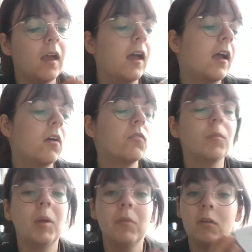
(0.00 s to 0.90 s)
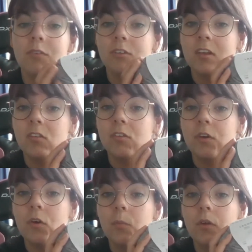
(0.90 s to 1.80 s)
I can't remember if I said
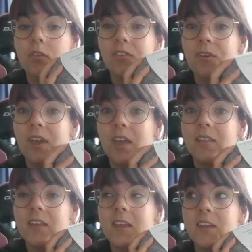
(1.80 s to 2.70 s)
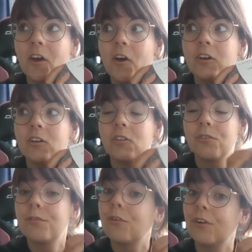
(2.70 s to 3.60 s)
so, but to get the yardage
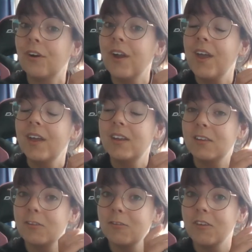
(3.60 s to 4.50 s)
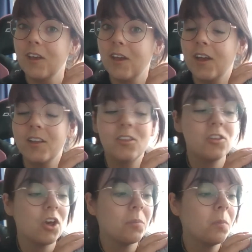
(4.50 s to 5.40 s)
for this
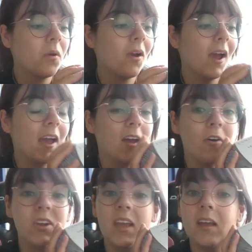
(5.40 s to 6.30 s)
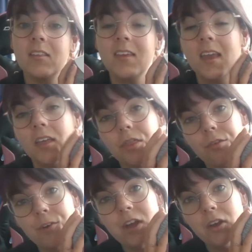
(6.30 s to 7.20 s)
jumper, I only had to get
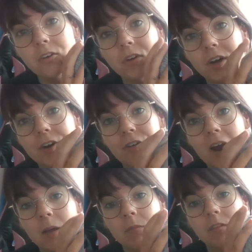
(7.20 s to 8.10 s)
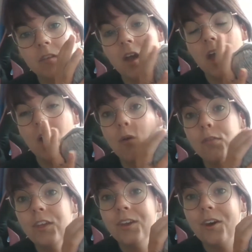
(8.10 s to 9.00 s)
300 grams
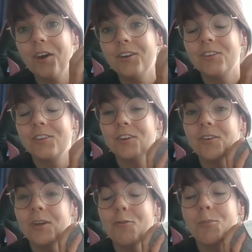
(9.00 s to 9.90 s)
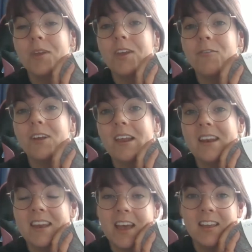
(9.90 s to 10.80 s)
of the yarn, so it will be a really
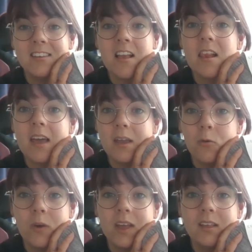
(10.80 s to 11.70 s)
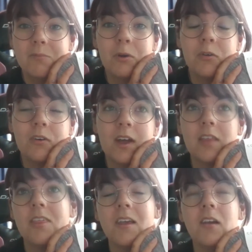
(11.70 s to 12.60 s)
nice and lightweight, but I
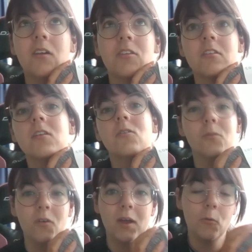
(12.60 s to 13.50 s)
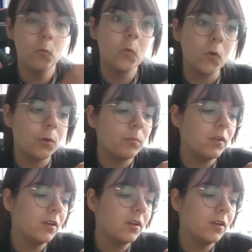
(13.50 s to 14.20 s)
think still quite warm